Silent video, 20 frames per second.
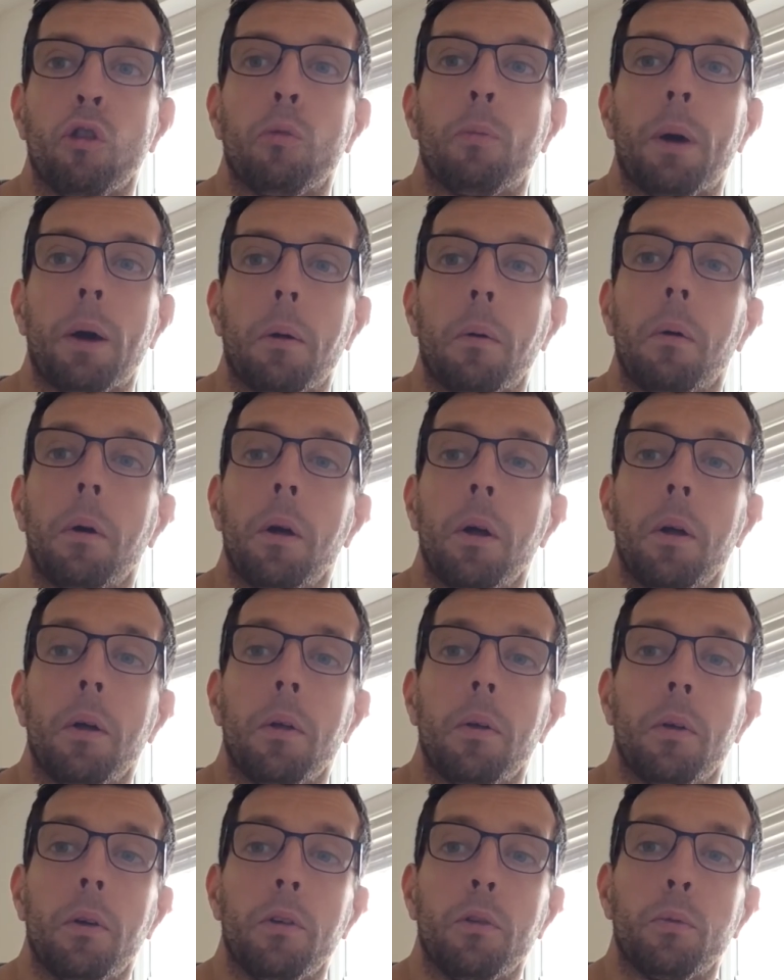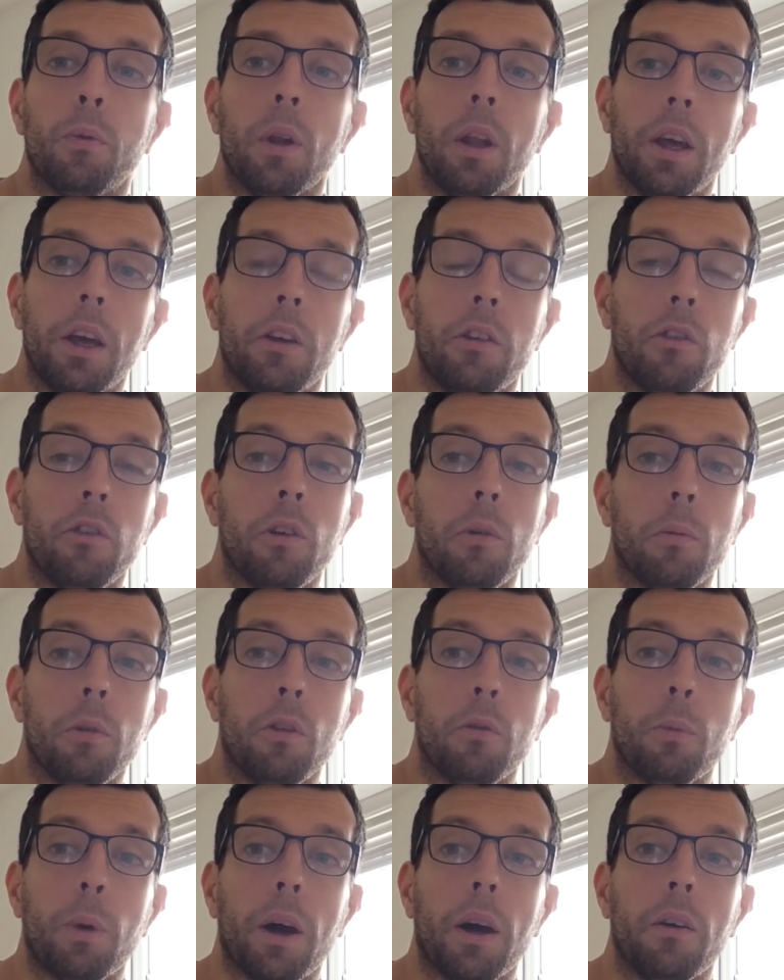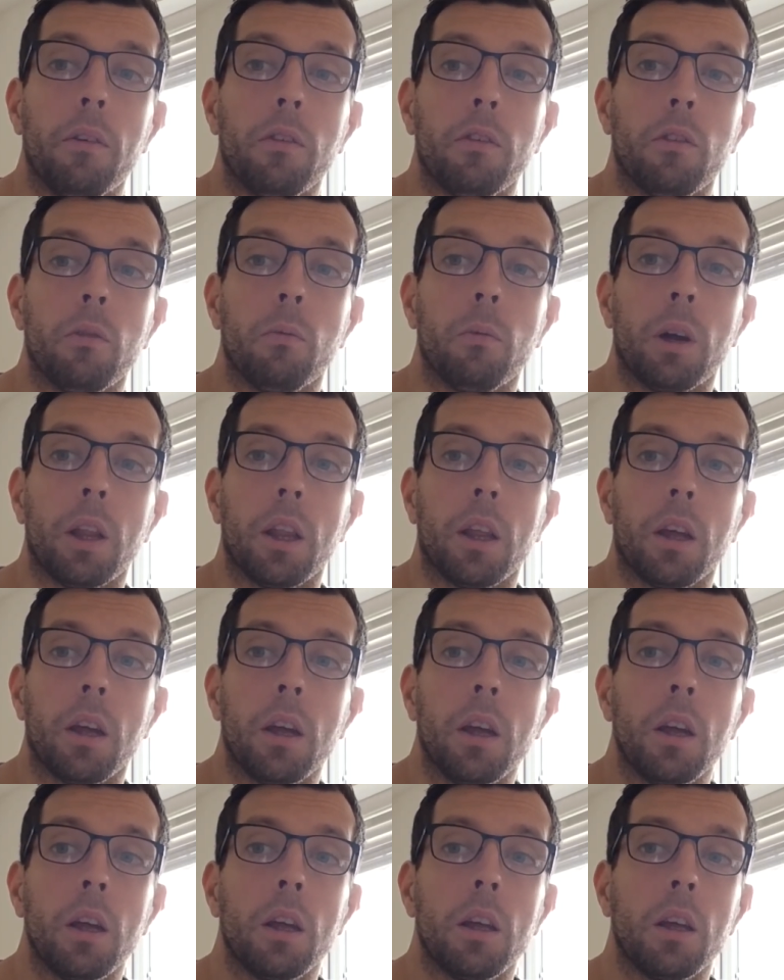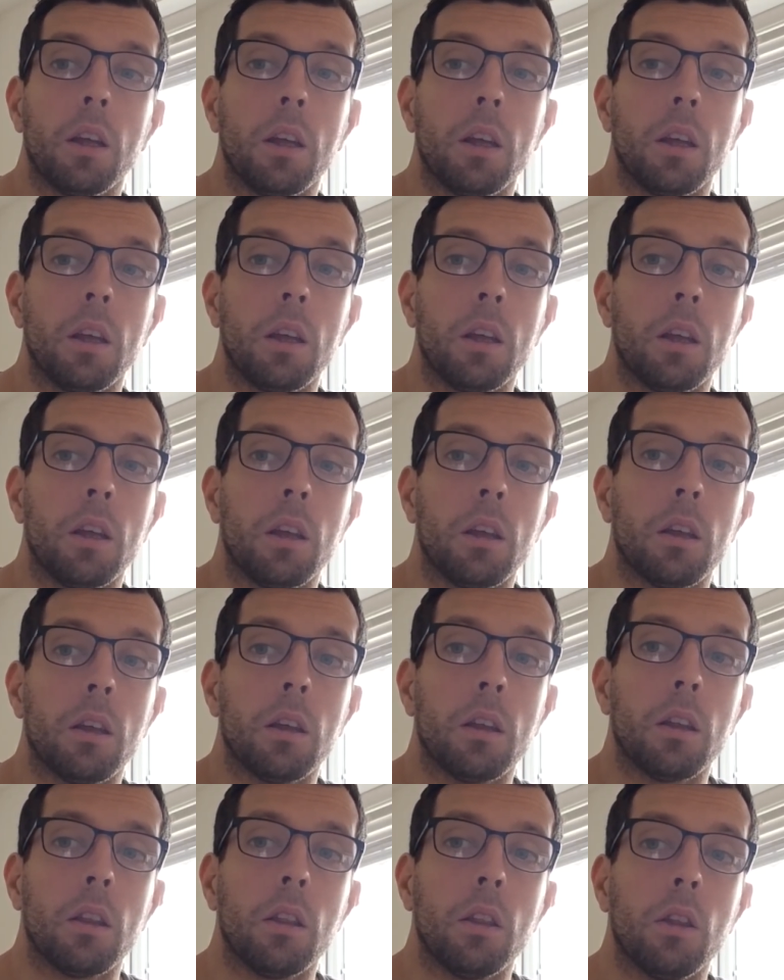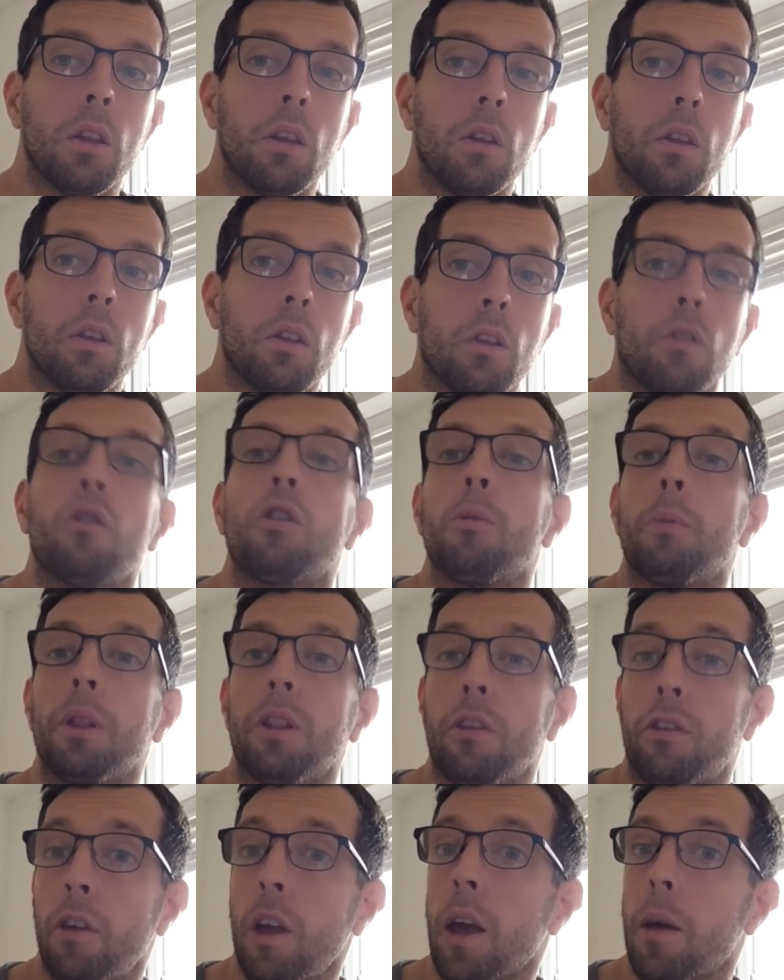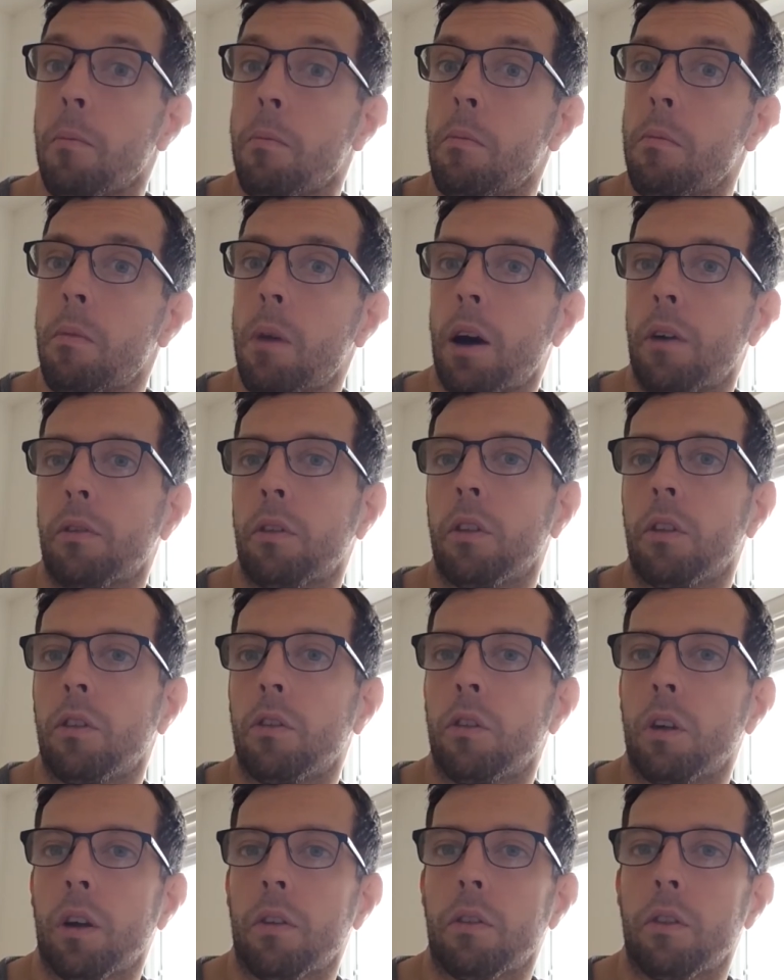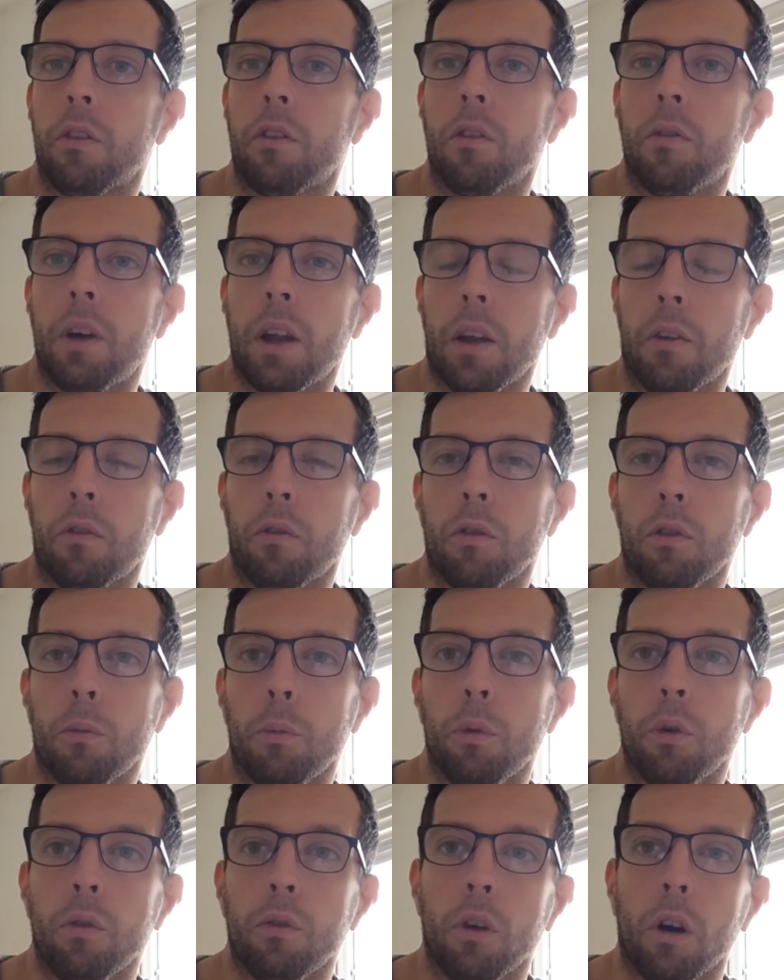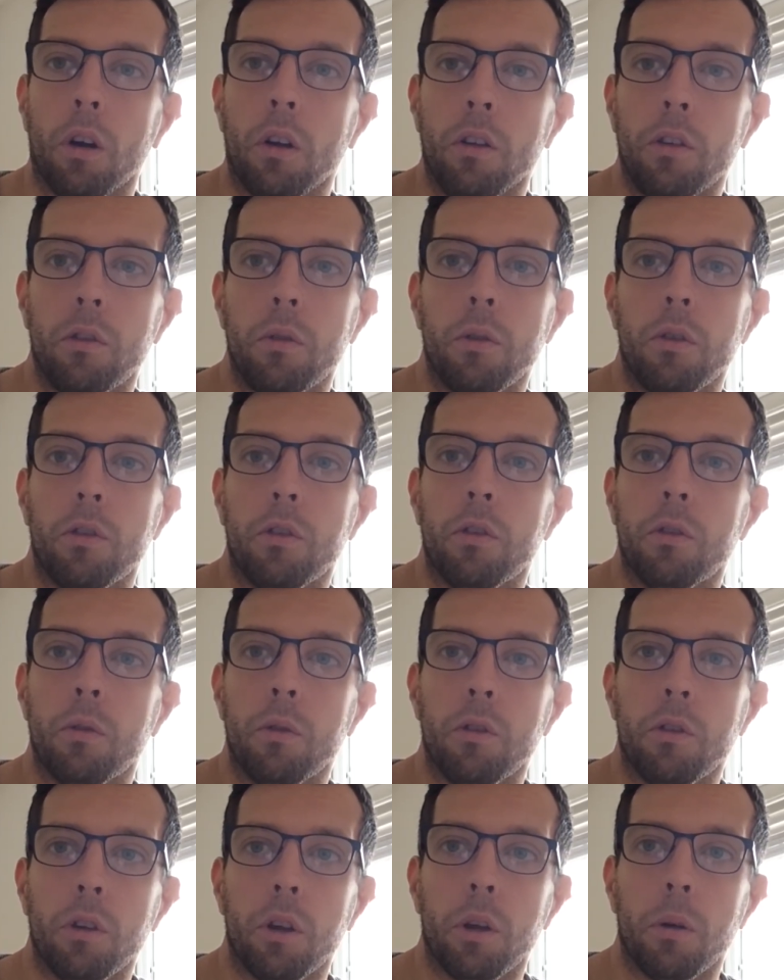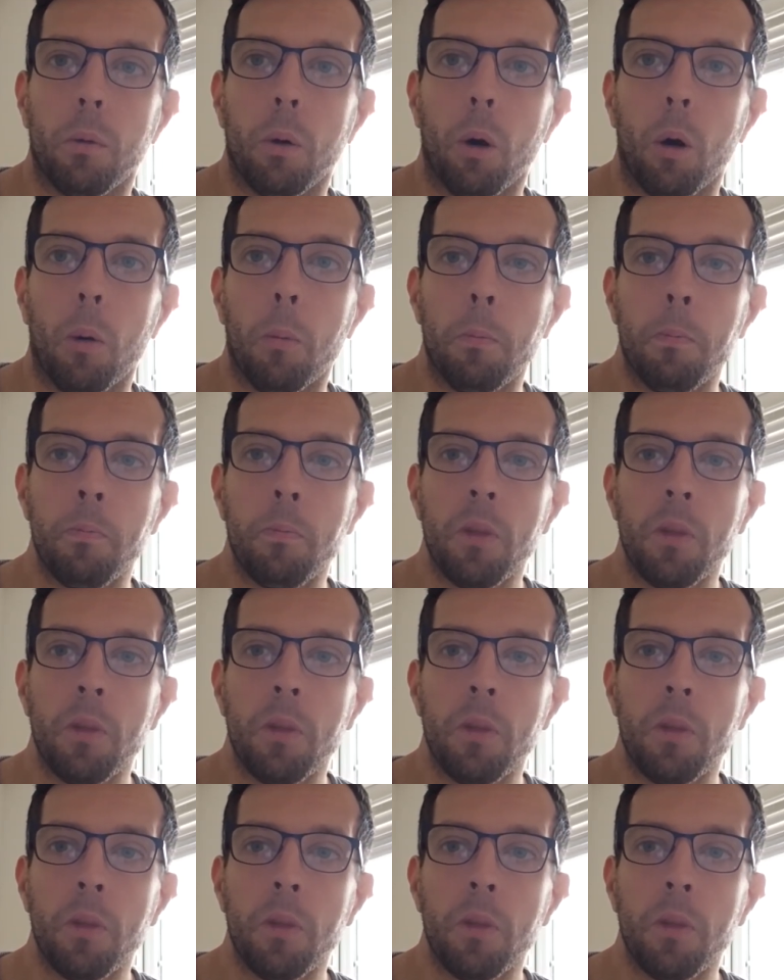about his relationship with his parents and whether it's going to be the same after this event, after he's moved on to his new home.